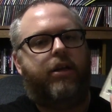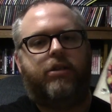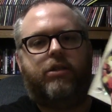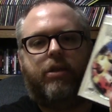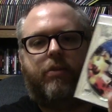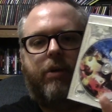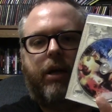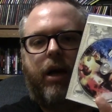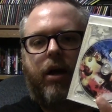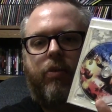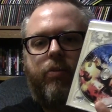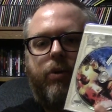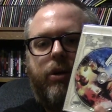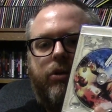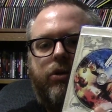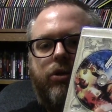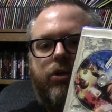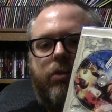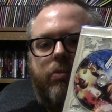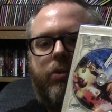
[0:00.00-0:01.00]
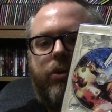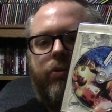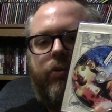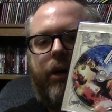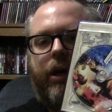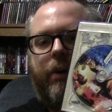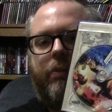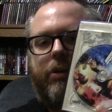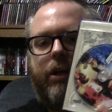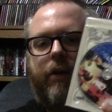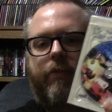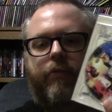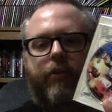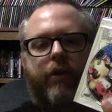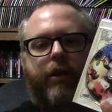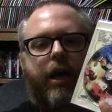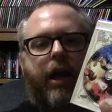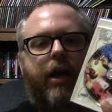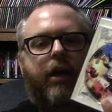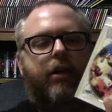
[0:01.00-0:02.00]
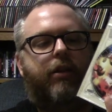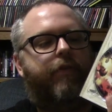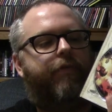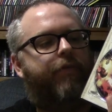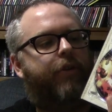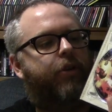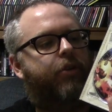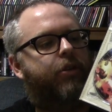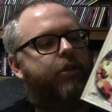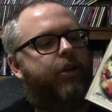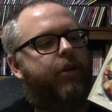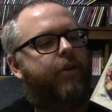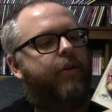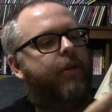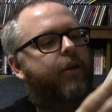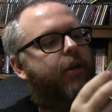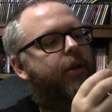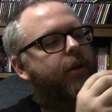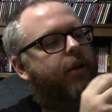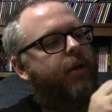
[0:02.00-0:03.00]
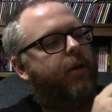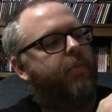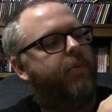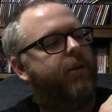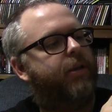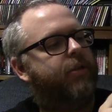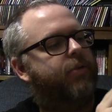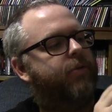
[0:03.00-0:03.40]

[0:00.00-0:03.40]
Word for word: and someday I will do a Blu-ray update for that in the future. But